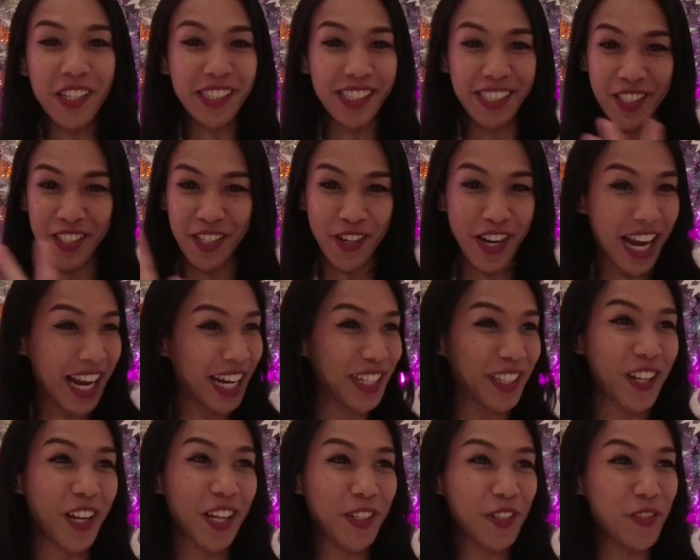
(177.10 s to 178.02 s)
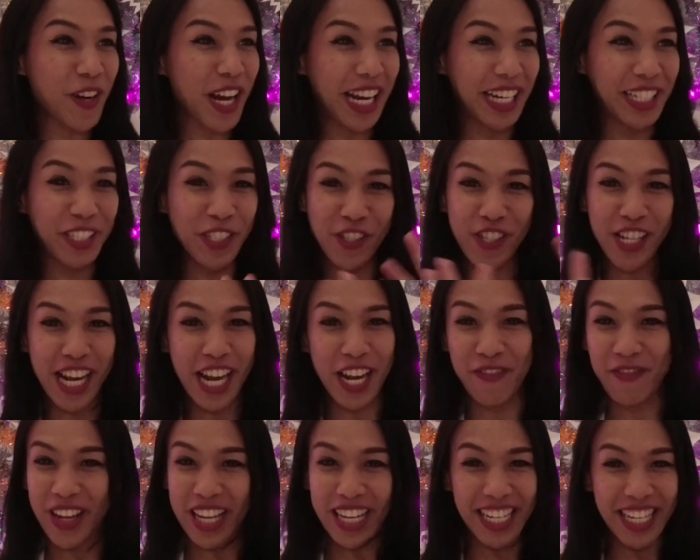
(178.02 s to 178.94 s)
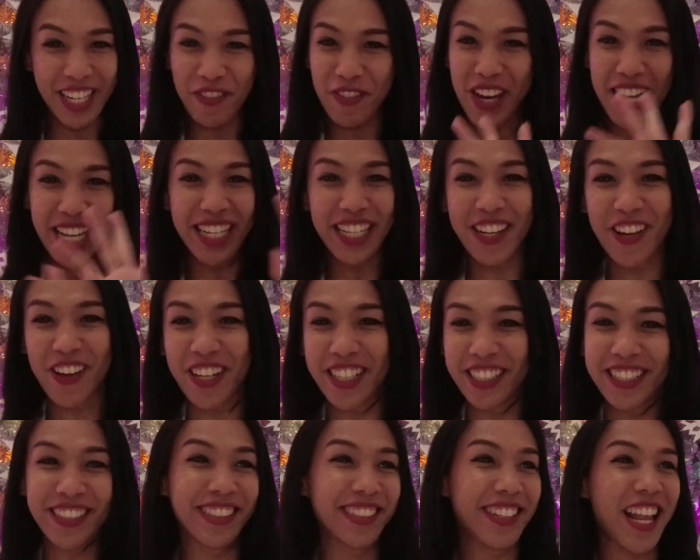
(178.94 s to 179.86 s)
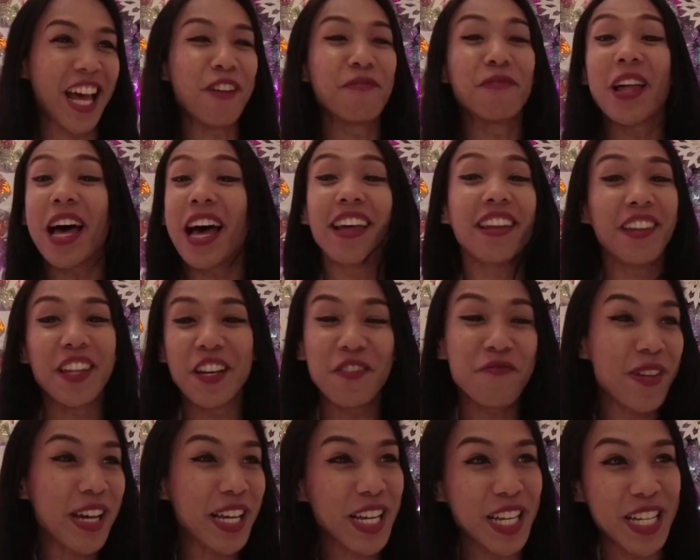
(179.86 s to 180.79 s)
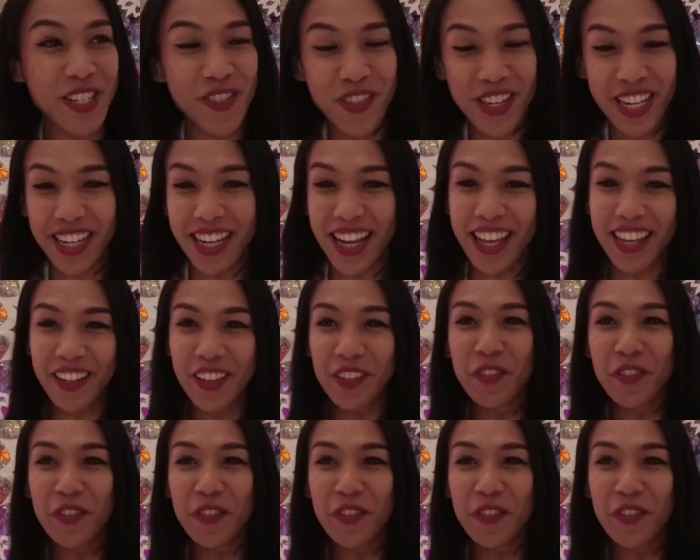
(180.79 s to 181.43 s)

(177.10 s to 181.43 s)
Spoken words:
Not trying to shame anyone. I love my country.